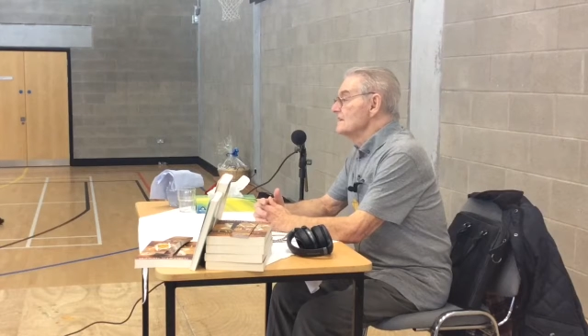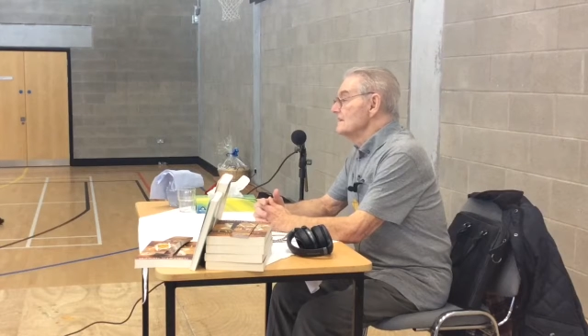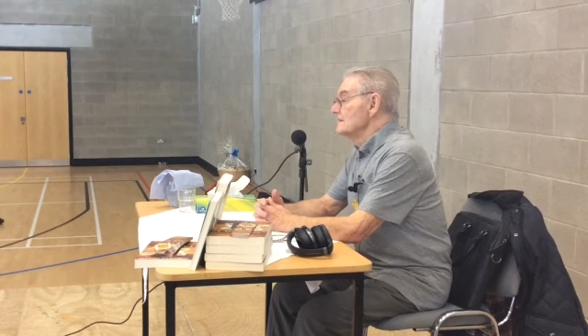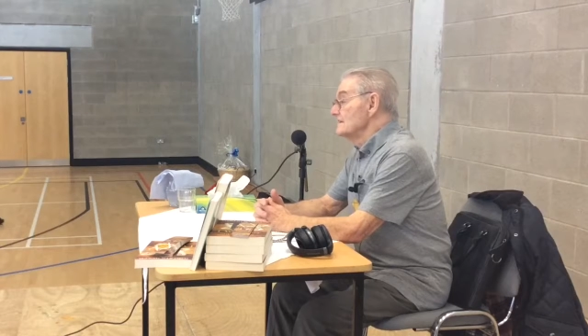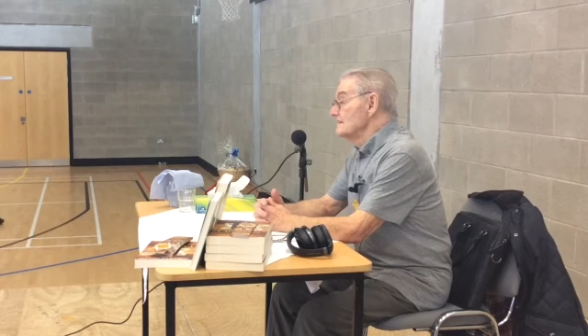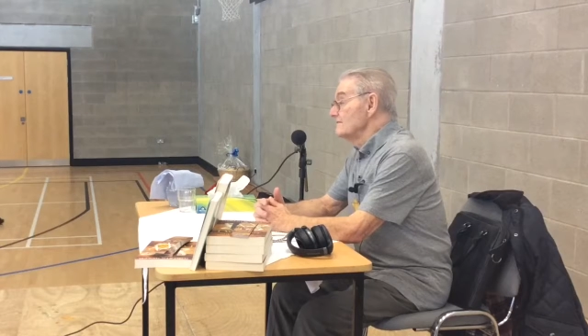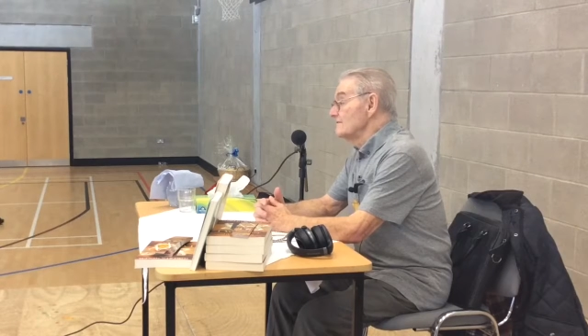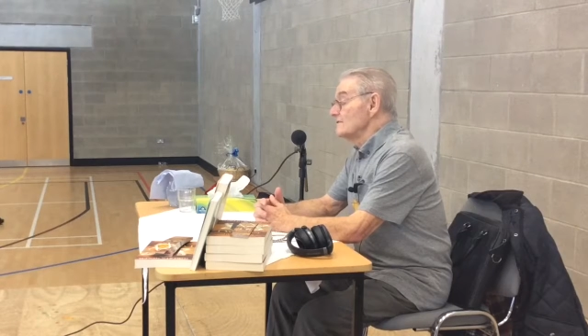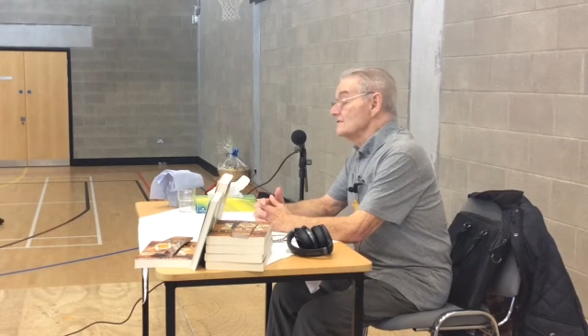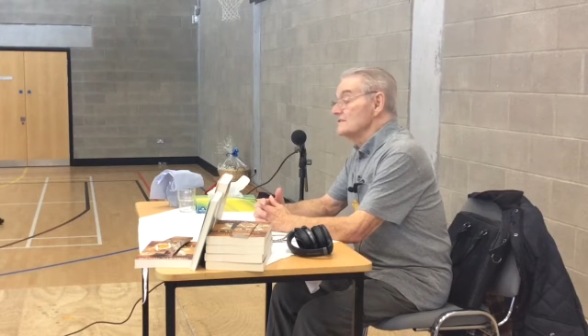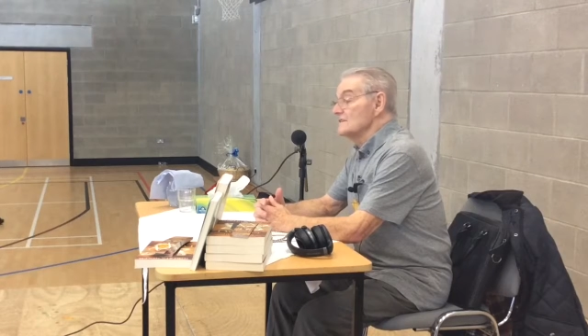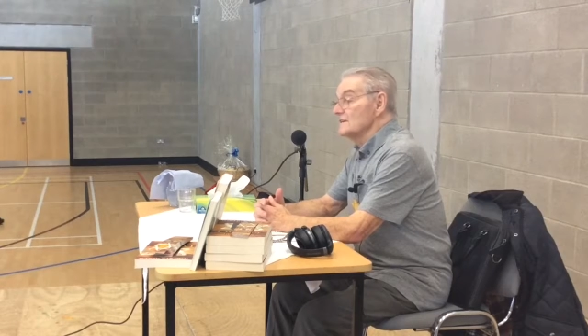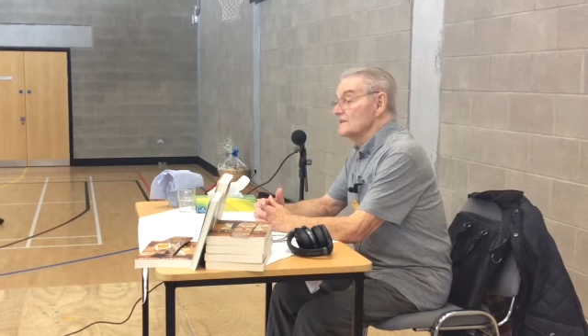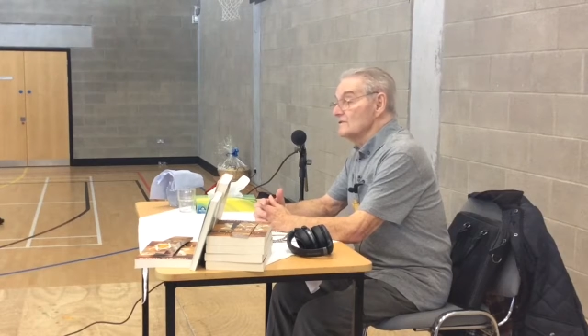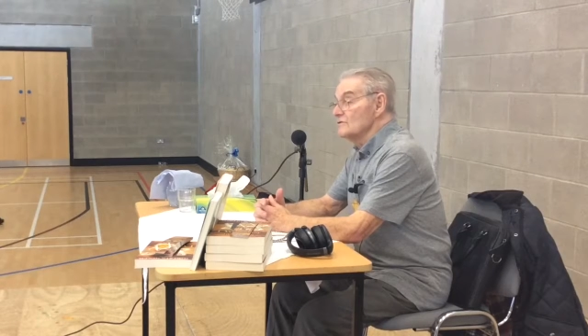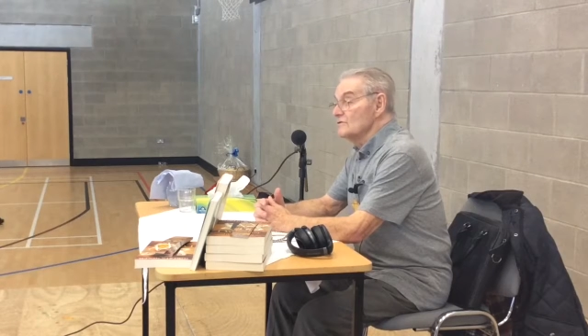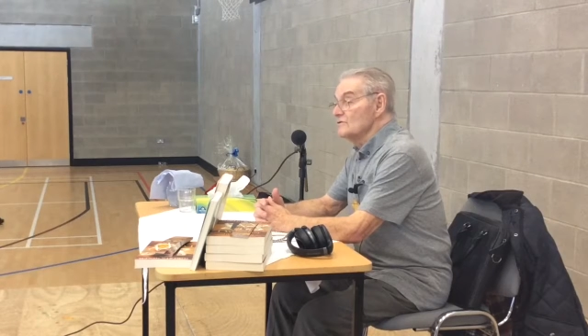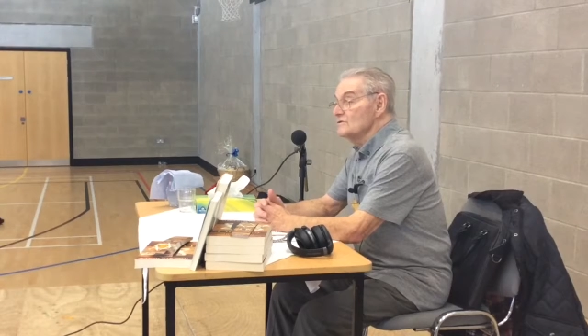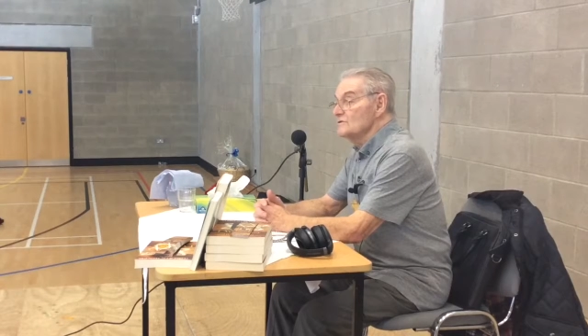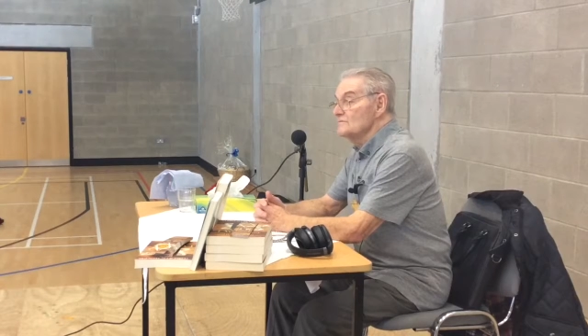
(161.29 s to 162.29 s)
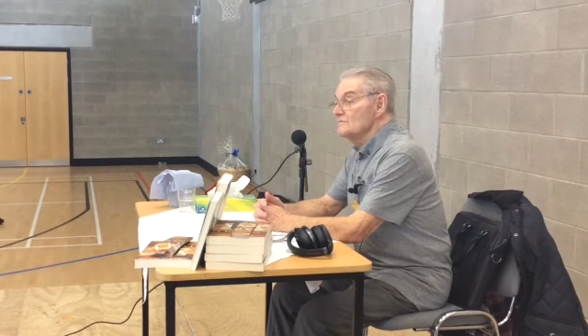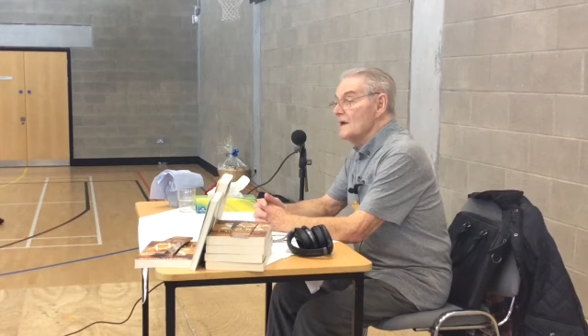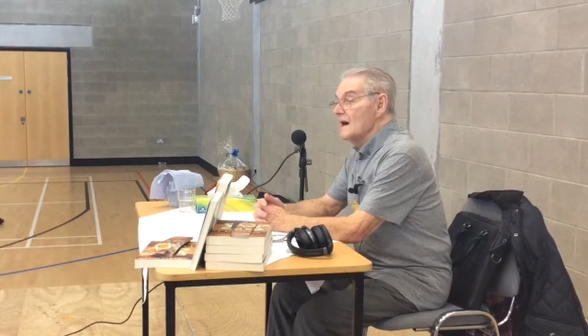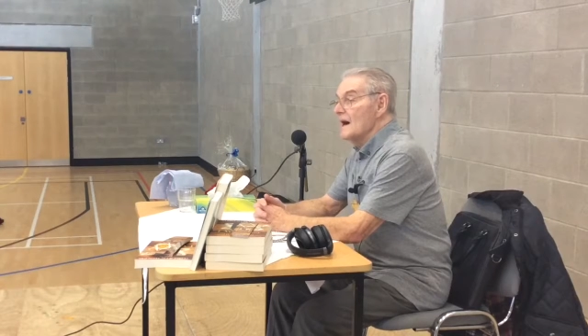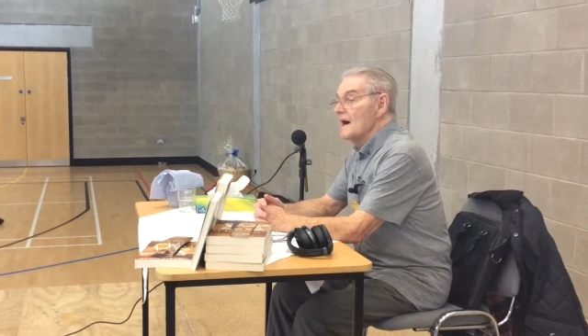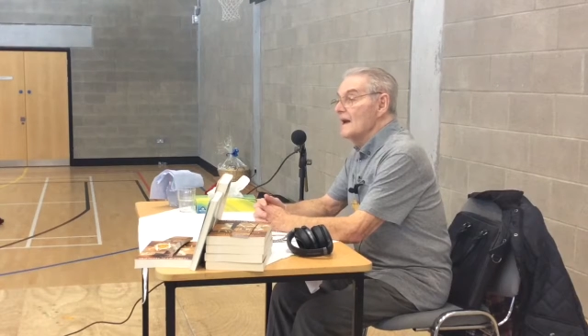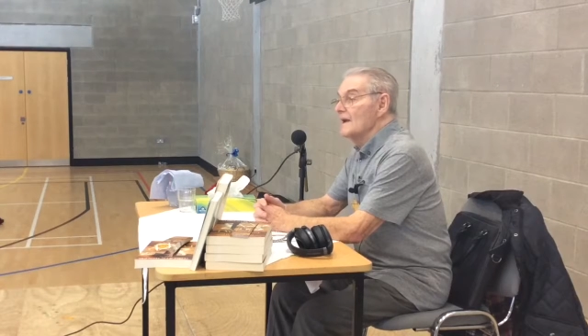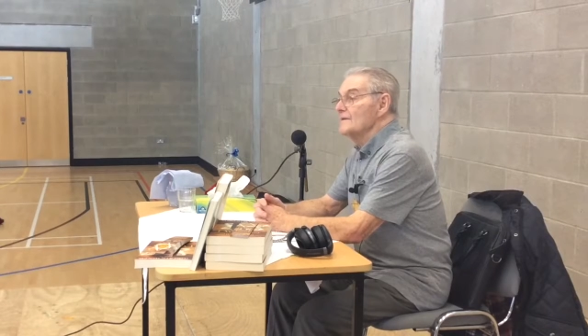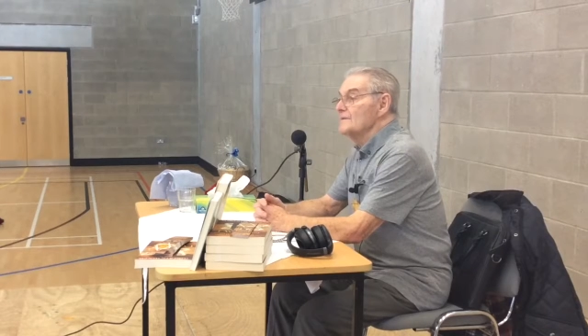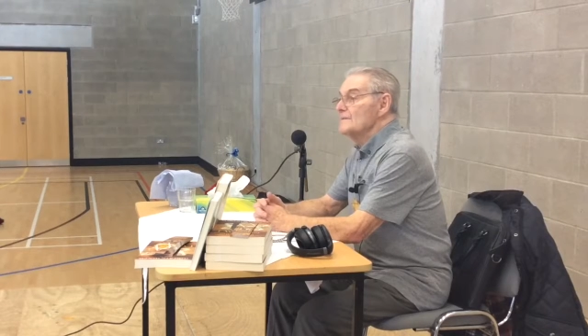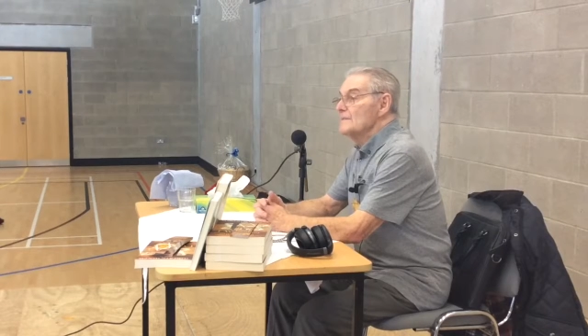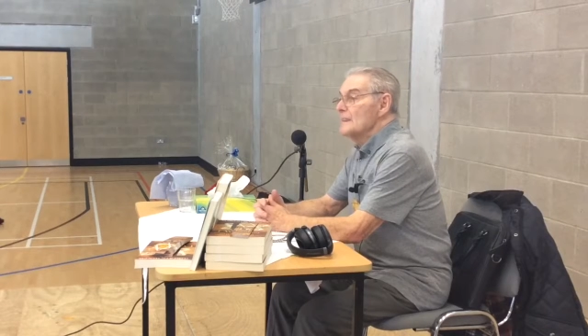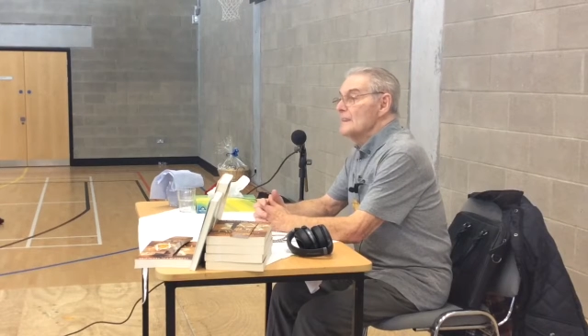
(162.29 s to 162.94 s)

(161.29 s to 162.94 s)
He was a good man.